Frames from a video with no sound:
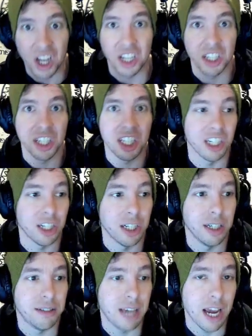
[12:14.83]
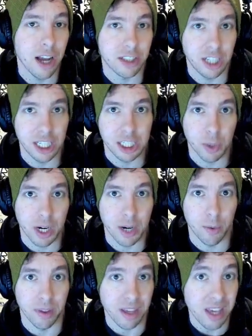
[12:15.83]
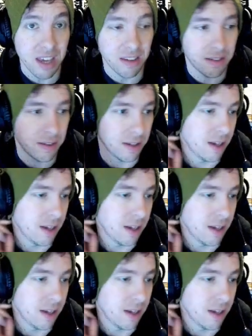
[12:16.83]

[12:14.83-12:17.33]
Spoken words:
clearing Chaos Sanctuary with ease.